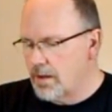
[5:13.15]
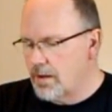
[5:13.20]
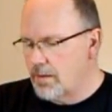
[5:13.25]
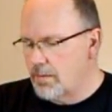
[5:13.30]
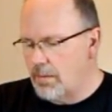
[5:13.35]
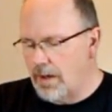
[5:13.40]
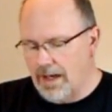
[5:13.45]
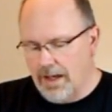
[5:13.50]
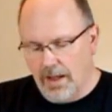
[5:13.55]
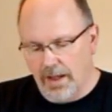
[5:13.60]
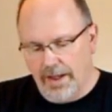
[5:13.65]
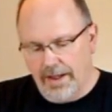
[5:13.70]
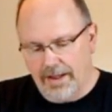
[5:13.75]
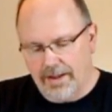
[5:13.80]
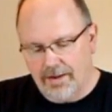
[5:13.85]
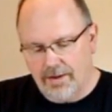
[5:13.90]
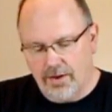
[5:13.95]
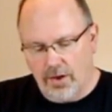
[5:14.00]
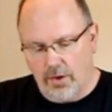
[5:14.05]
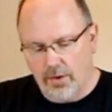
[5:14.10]
my
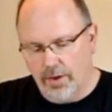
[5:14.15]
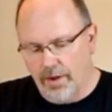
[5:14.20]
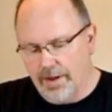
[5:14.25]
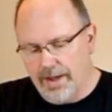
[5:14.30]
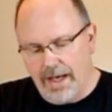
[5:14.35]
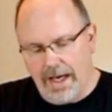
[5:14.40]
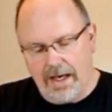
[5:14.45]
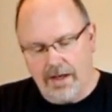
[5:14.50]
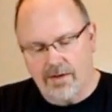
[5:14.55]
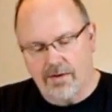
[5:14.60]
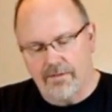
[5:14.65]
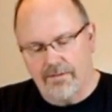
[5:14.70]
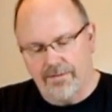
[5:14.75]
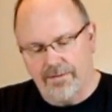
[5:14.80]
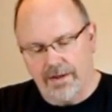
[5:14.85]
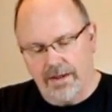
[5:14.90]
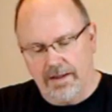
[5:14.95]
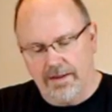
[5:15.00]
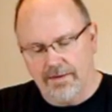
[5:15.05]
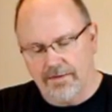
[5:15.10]
leg totally
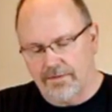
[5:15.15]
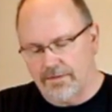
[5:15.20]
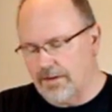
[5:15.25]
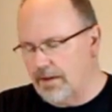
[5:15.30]
atrophies